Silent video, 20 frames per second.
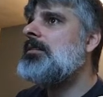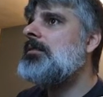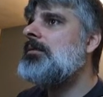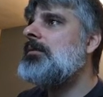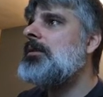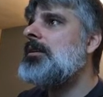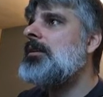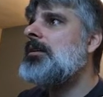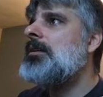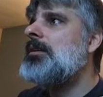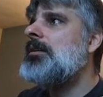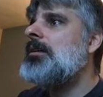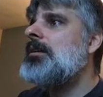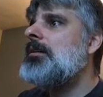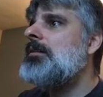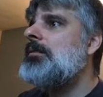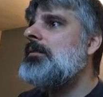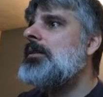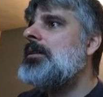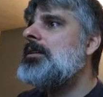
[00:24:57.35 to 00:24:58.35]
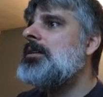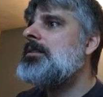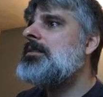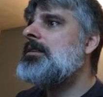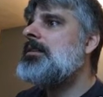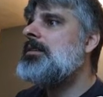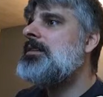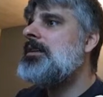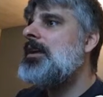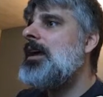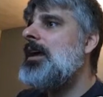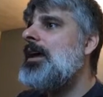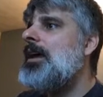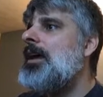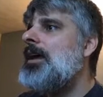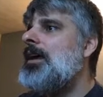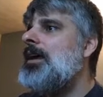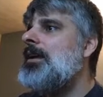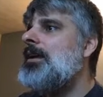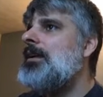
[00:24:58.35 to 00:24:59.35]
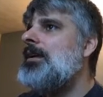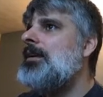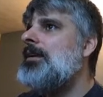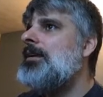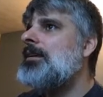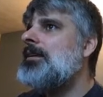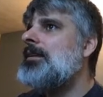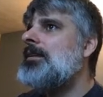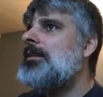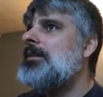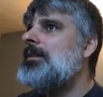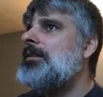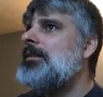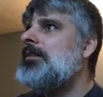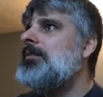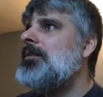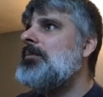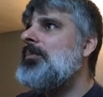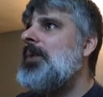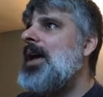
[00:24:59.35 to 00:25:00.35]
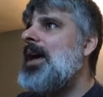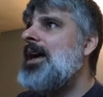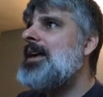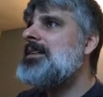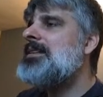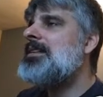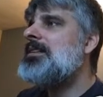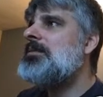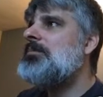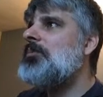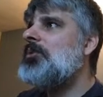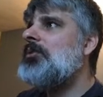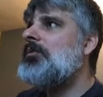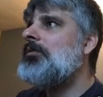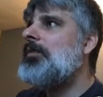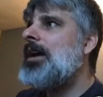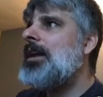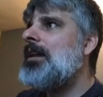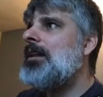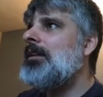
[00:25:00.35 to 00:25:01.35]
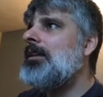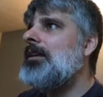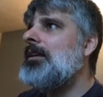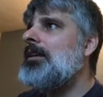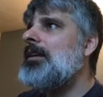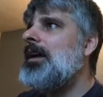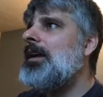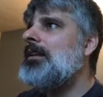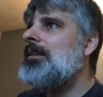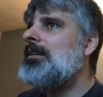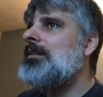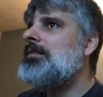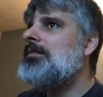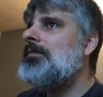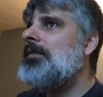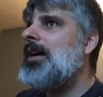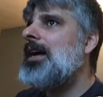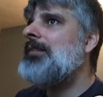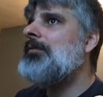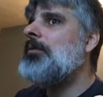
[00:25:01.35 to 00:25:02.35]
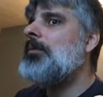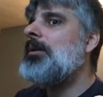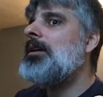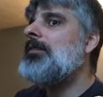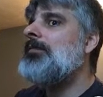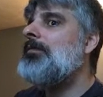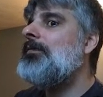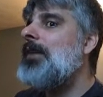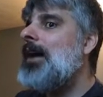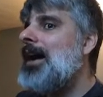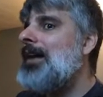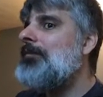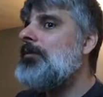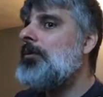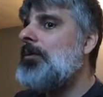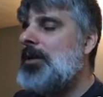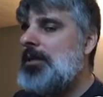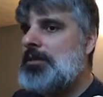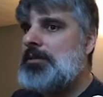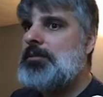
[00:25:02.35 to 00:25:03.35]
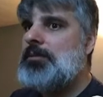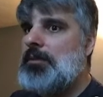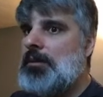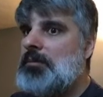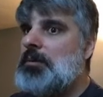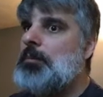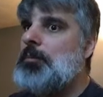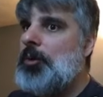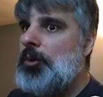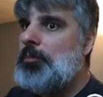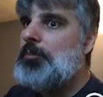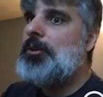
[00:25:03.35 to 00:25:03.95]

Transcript: So, which is to say, he should pass this more readily at this 5 away score, where